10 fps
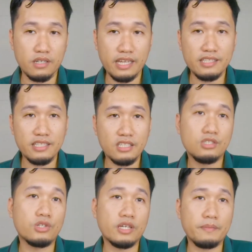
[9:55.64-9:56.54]
crisis,
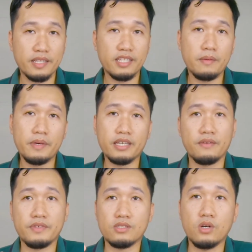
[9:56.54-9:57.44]
during pandemic,
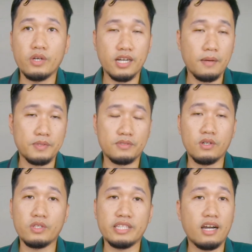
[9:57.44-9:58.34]
if it's going up, it's
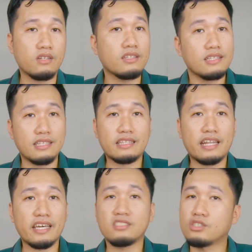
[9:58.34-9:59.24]
going down, the
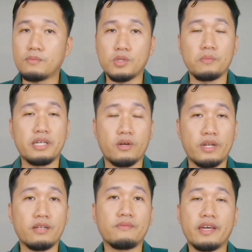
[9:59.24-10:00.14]
trends, you have to be
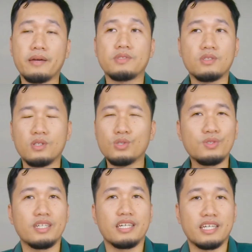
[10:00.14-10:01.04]
aware of them.
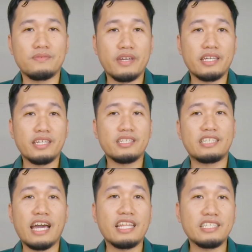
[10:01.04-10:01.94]
So it's very
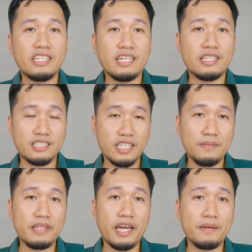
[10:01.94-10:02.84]
challenging, at the
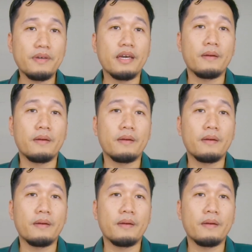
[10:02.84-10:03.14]
same time